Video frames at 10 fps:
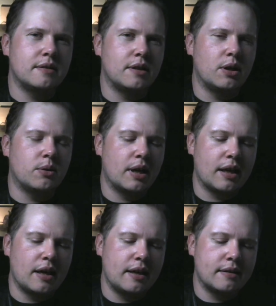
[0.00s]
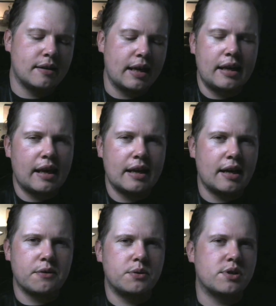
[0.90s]
I can get
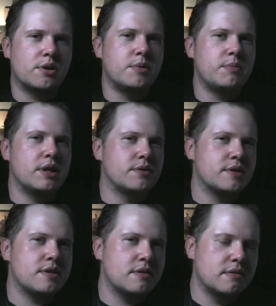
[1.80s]
other German beers.